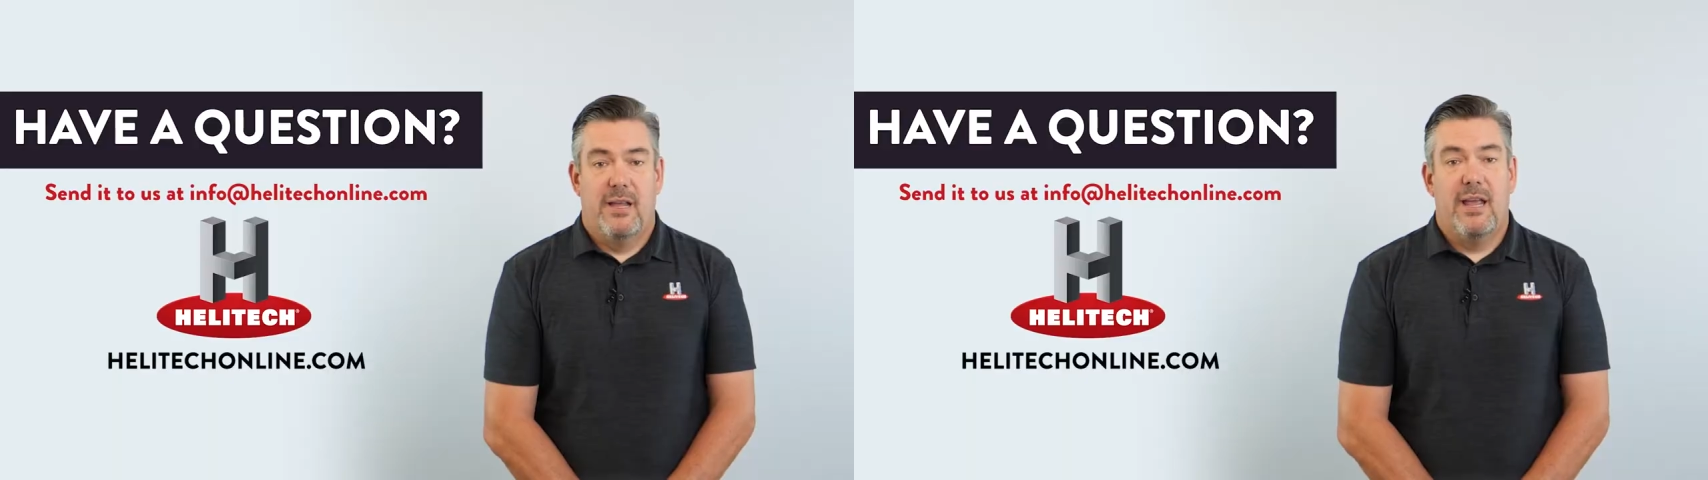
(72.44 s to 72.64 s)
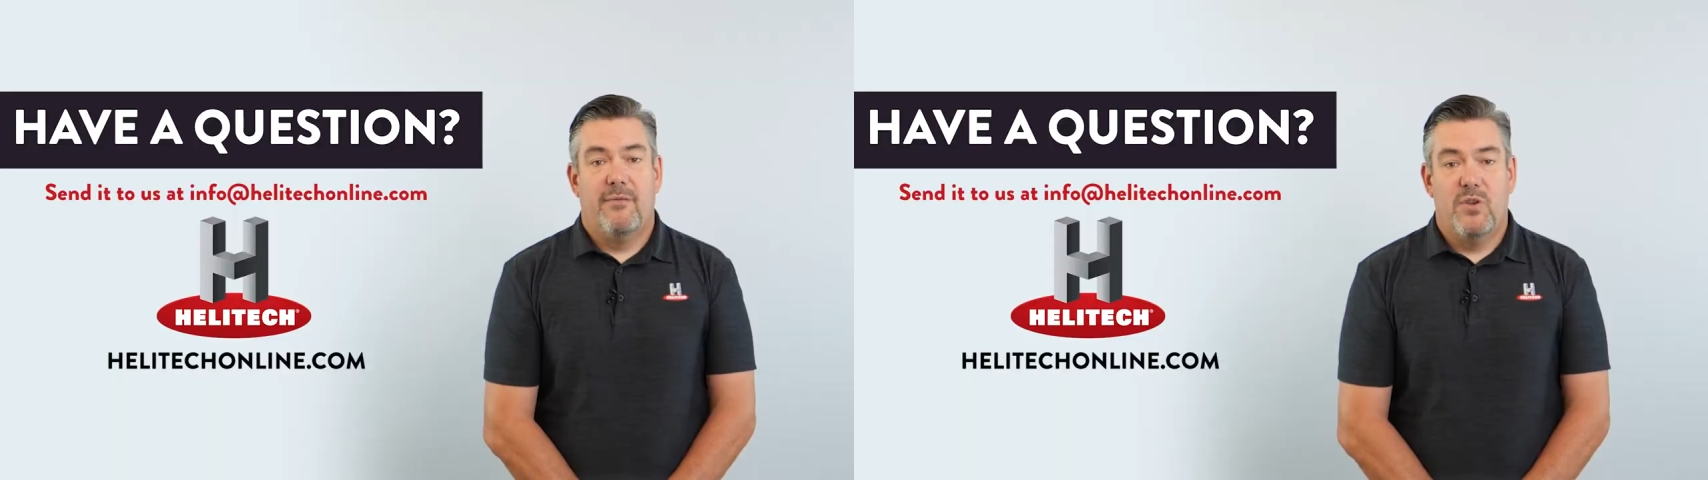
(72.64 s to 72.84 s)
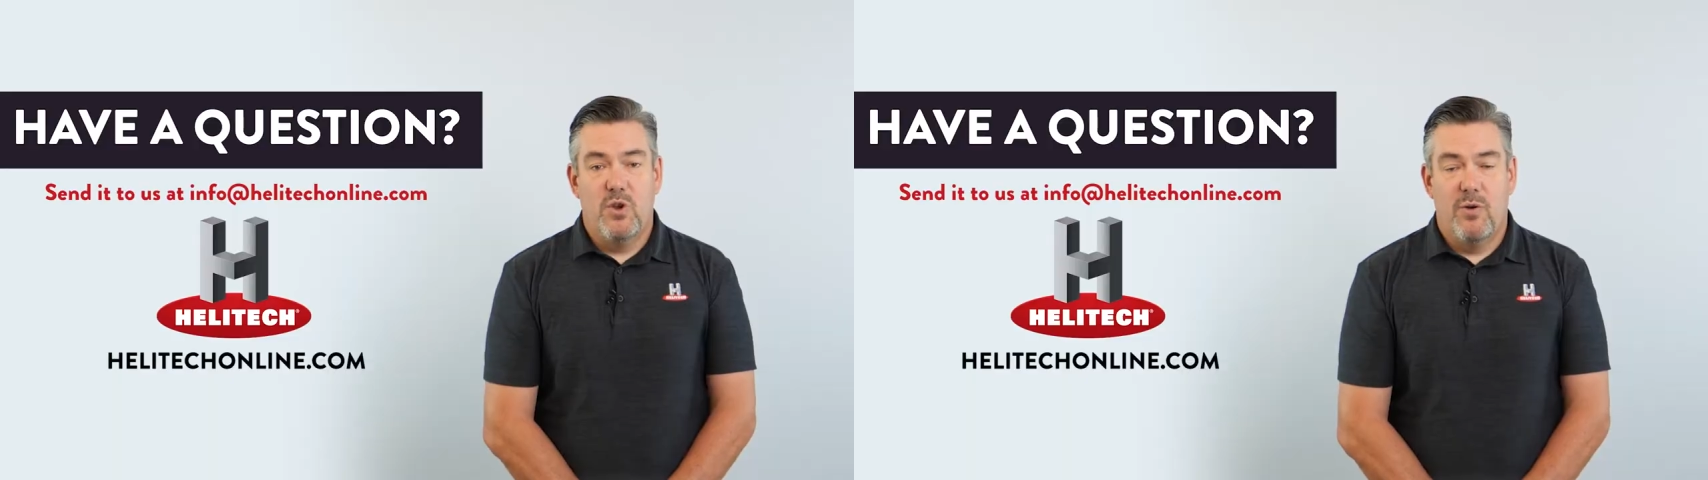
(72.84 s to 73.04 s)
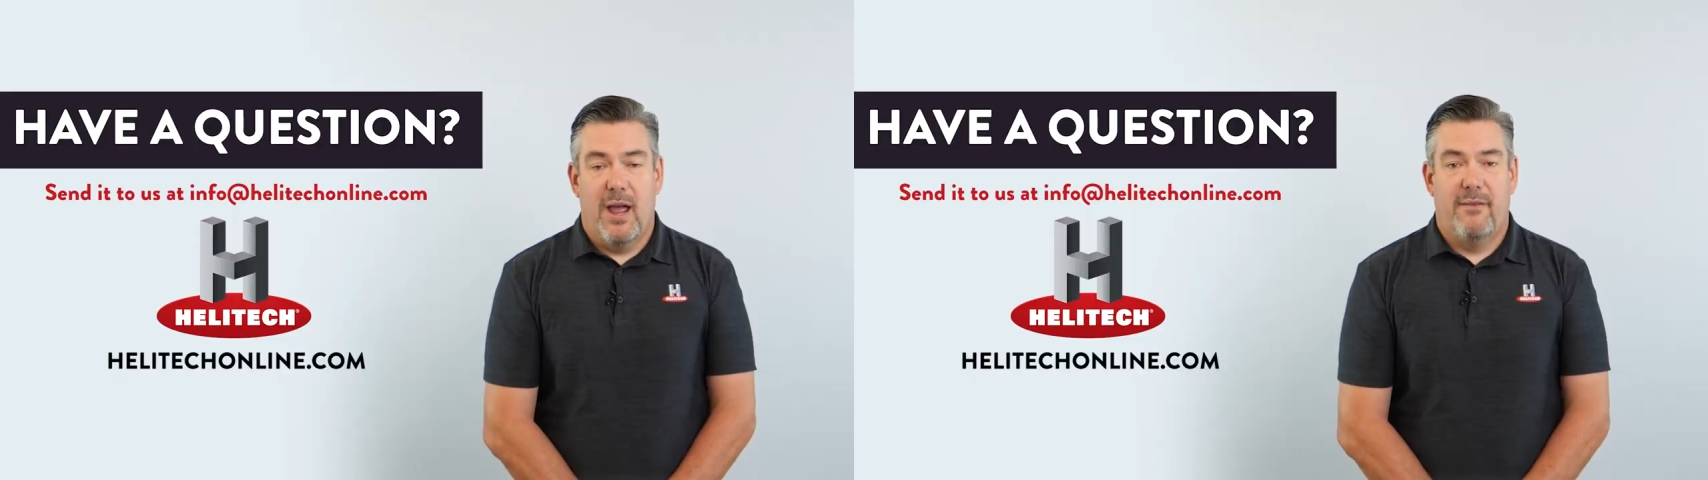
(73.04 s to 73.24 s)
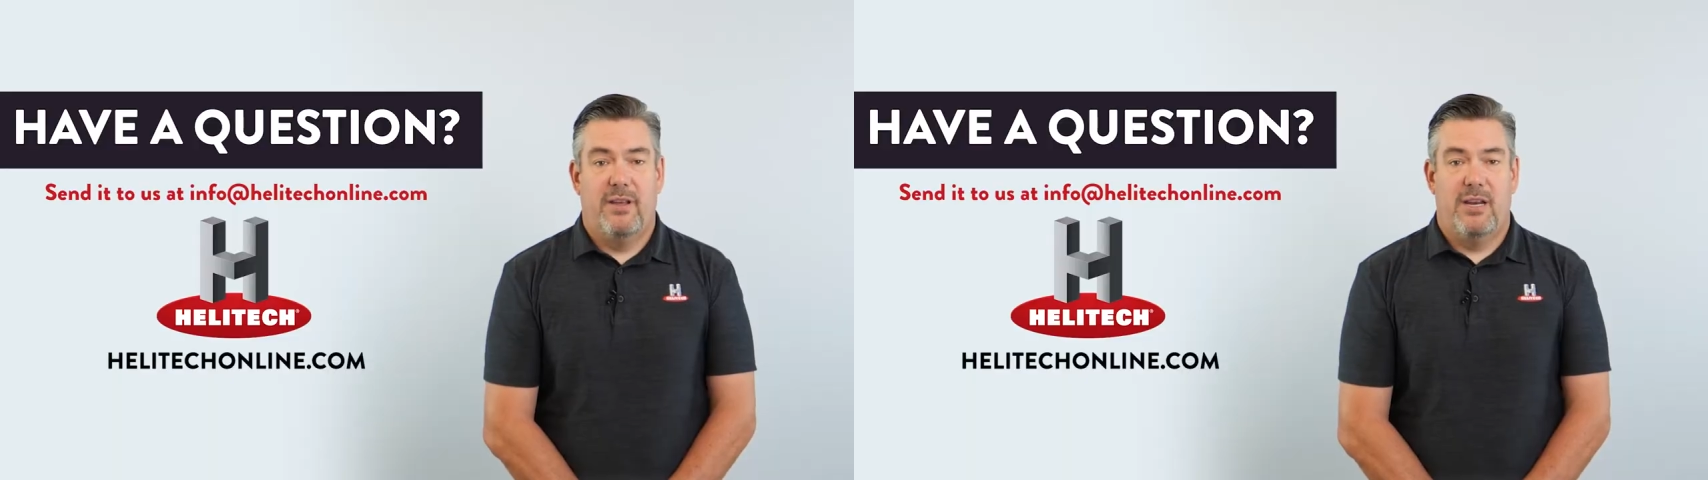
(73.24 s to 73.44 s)
If you
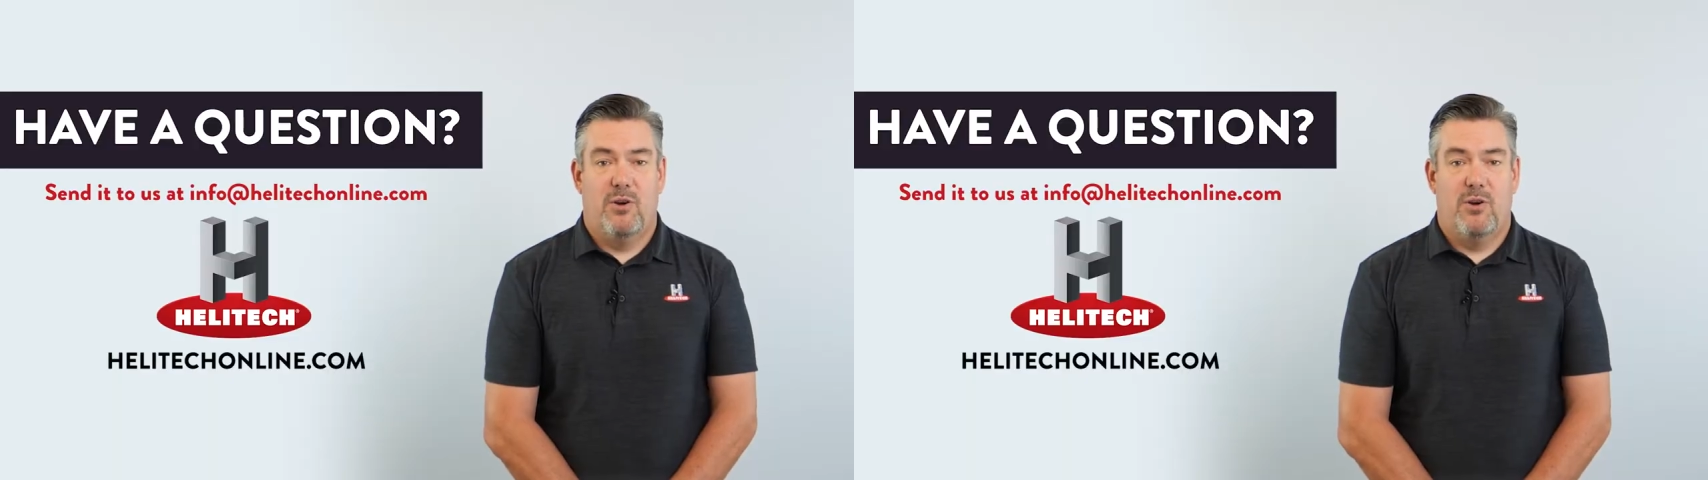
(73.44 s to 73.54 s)
have any